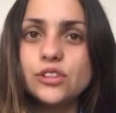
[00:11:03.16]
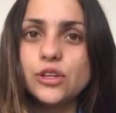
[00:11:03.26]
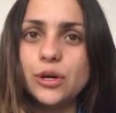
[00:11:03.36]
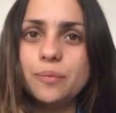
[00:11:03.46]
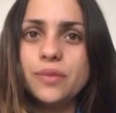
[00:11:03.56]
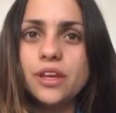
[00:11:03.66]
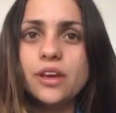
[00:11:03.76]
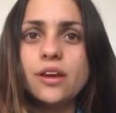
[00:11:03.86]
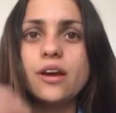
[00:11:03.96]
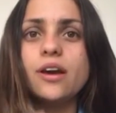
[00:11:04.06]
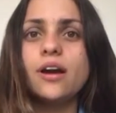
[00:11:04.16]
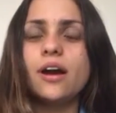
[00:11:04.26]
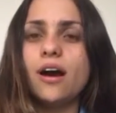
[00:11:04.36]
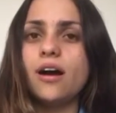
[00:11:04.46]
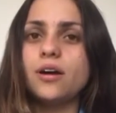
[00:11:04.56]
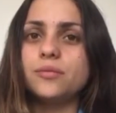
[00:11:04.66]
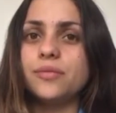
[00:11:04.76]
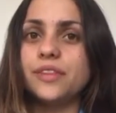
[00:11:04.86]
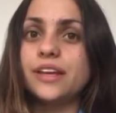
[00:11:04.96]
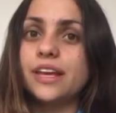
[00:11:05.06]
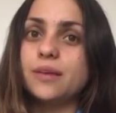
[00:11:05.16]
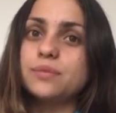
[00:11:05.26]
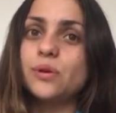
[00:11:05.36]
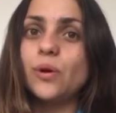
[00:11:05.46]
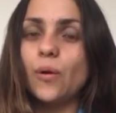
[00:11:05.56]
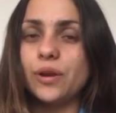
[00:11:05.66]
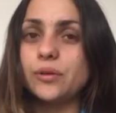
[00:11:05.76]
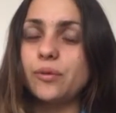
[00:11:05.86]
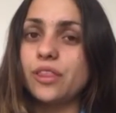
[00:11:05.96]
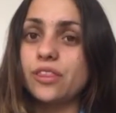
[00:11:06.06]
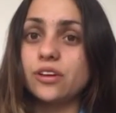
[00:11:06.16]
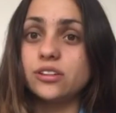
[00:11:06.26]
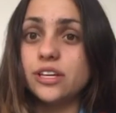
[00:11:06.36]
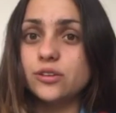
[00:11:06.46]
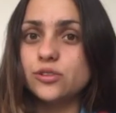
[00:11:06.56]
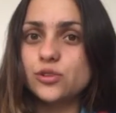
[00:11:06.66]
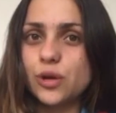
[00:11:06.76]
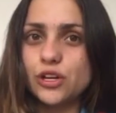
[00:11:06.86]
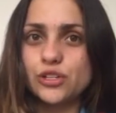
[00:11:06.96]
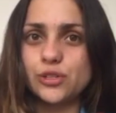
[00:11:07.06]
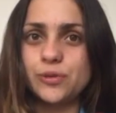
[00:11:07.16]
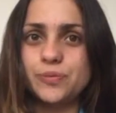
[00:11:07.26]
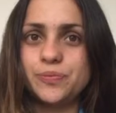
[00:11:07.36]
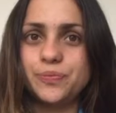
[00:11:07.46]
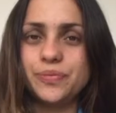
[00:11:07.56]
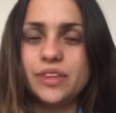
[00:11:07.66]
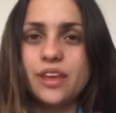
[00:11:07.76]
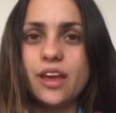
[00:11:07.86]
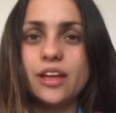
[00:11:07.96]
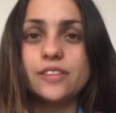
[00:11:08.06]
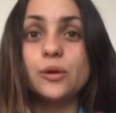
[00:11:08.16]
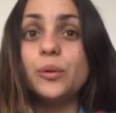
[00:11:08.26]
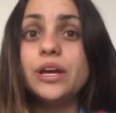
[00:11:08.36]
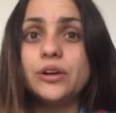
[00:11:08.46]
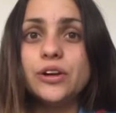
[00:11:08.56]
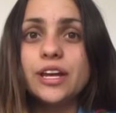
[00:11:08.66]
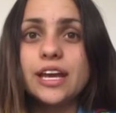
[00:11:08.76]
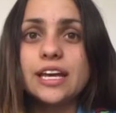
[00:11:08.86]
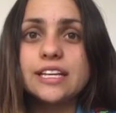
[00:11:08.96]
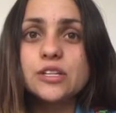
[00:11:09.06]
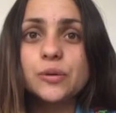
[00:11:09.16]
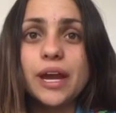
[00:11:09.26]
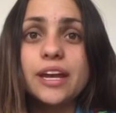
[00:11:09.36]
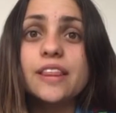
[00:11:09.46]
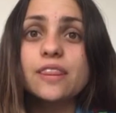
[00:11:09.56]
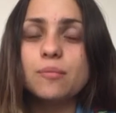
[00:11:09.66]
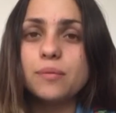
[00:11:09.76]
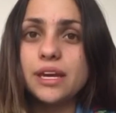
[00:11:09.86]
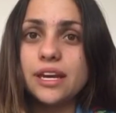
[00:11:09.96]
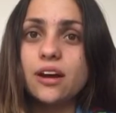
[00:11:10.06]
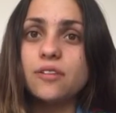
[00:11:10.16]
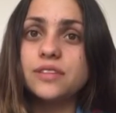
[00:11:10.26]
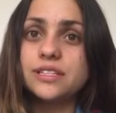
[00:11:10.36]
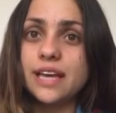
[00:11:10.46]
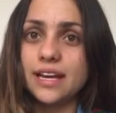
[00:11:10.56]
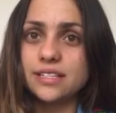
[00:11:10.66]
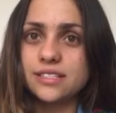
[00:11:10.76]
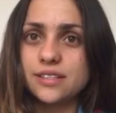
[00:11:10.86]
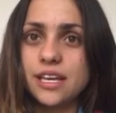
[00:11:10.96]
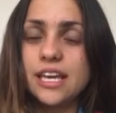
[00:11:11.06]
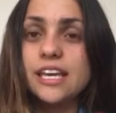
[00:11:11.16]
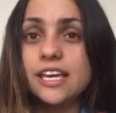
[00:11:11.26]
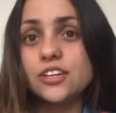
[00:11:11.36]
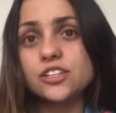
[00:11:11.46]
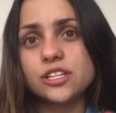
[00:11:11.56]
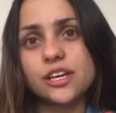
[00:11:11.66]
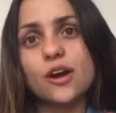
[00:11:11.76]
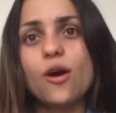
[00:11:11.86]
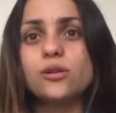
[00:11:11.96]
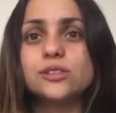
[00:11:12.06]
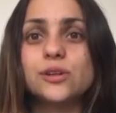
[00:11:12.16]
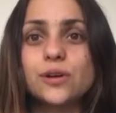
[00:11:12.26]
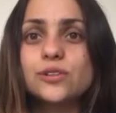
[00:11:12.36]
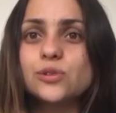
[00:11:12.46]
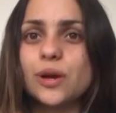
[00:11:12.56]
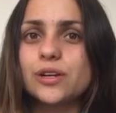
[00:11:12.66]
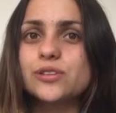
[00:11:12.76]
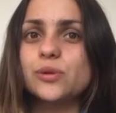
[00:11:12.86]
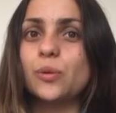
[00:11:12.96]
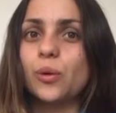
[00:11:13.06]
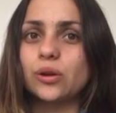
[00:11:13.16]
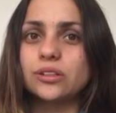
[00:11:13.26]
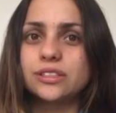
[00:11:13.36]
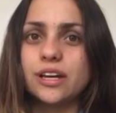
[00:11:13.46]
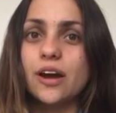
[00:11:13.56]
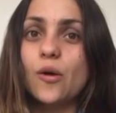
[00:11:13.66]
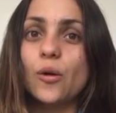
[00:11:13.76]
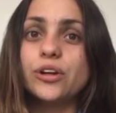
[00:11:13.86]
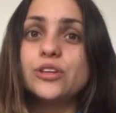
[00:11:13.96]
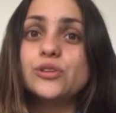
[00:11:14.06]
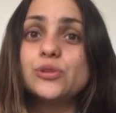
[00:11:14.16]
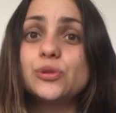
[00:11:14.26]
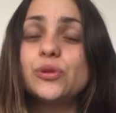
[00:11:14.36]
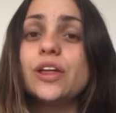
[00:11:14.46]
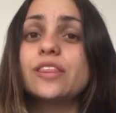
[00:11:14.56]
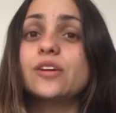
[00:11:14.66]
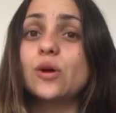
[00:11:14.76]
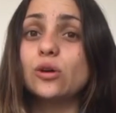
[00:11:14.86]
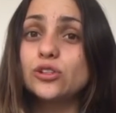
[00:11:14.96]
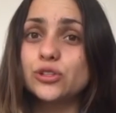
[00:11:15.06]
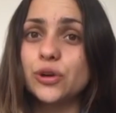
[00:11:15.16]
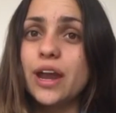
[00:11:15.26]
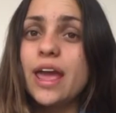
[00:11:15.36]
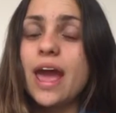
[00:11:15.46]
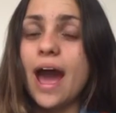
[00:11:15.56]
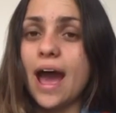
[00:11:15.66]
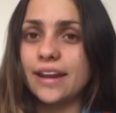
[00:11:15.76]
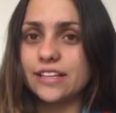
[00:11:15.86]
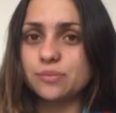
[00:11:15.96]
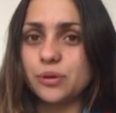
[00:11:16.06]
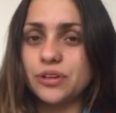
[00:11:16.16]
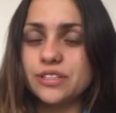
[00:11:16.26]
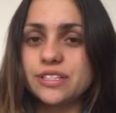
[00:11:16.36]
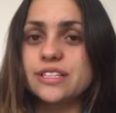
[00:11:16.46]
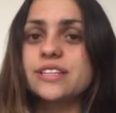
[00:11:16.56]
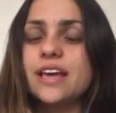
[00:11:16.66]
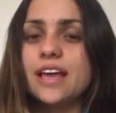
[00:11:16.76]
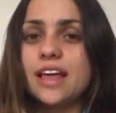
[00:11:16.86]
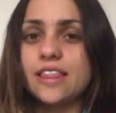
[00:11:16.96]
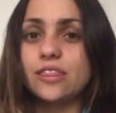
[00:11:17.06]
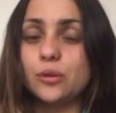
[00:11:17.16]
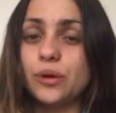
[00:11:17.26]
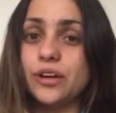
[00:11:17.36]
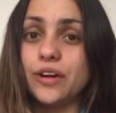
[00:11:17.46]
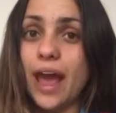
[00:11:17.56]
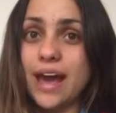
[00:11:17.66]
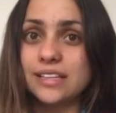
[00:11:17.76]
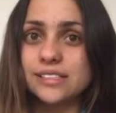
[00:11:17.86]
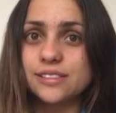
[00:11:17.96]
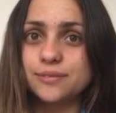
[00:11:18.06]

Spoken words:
term that keeps on going with the deconstruction. The reader is creating the meaning of the text. She also constructs the world according to the culture and experiences the reader has.